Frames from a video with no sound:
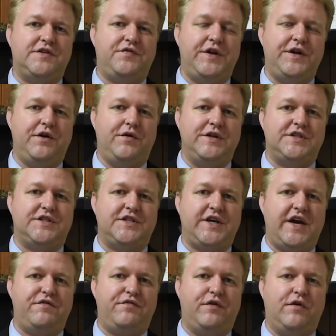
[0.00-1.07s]
this video
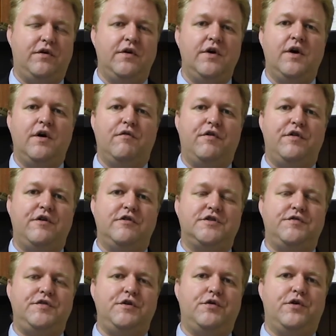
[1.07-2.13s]
insightful. For
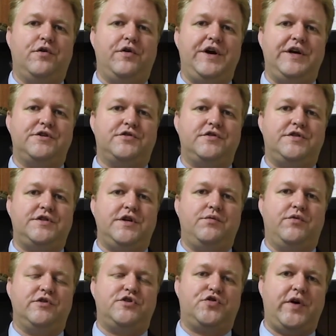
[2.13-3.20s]
those of you who are
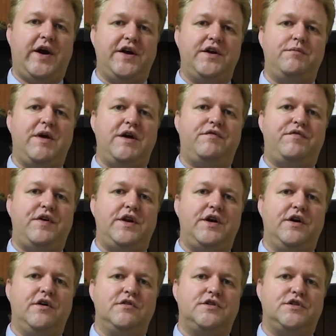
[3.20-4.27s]
interested, we're trying to make
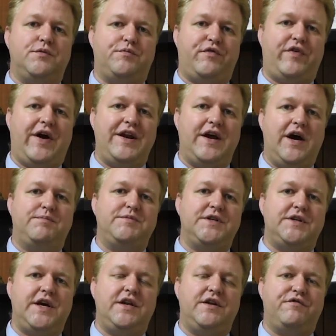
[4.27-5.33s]
videos to provide
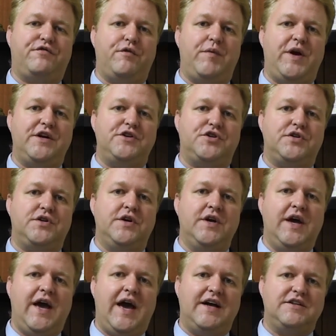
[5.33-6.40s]
up-to-date information
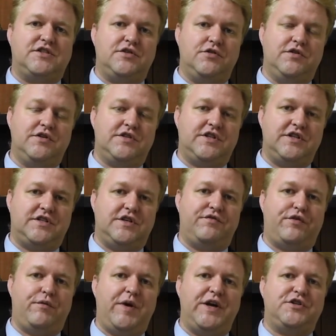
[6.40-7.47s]
as soon as this
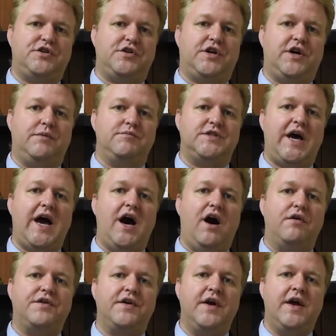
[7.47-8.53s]
information comes
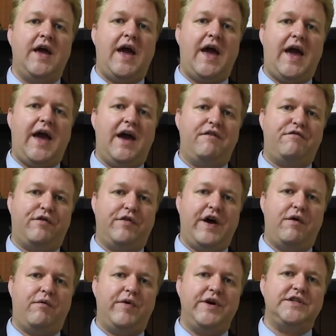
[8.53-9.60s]
out. And for
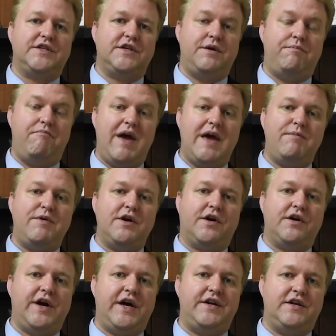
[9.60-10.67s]
that reason, it may be a
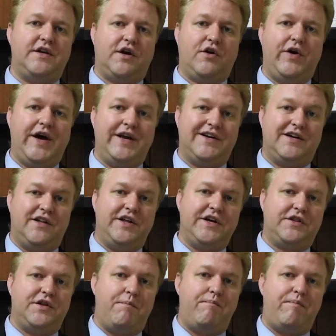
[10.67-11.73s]
good idea to go ahead and
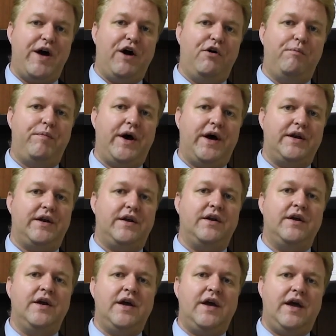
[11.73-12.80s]
click the bell
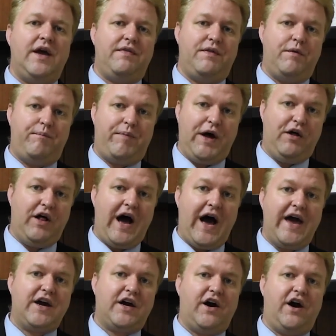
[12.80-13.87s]
button, the bell
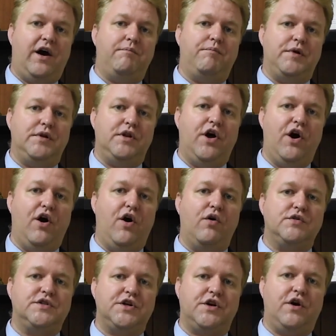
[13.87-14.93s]
icon
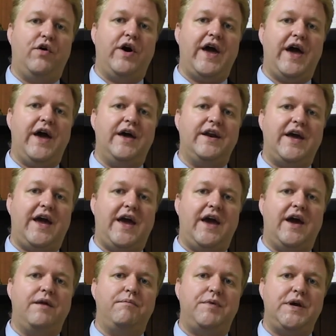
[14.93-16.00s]
below, to go ahead
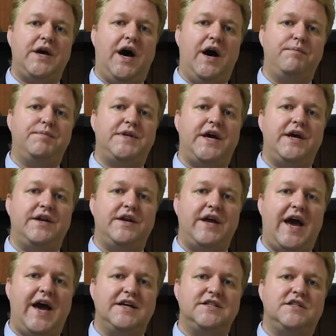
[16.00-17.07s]
and be updated
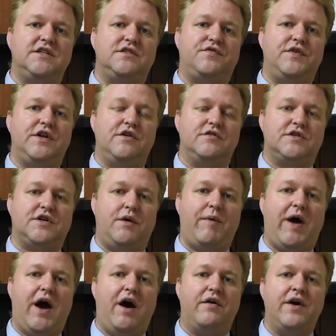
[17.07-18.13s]
as these videos
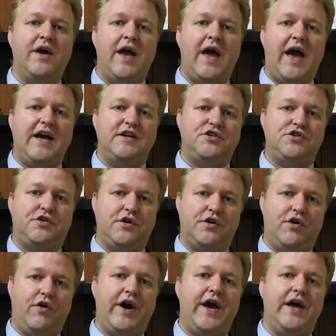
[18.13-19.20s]
come out, as you
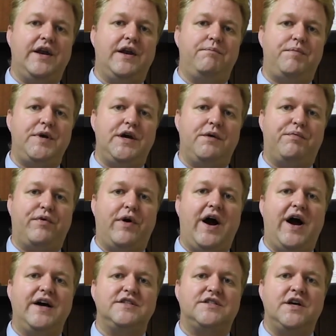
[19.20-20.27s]
can go ahead and be
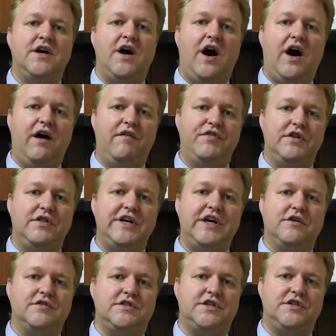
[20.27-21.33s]
apprised of the
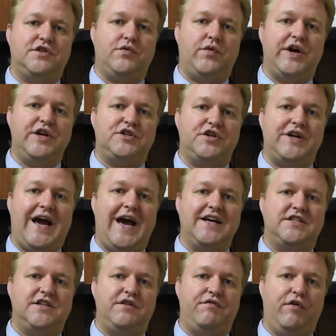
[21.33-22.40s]
legal situation
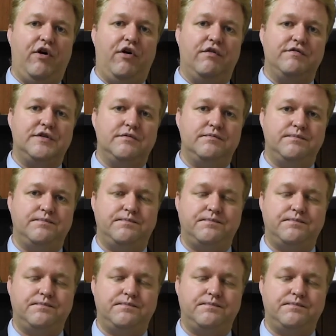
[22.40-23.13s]
as it evolves.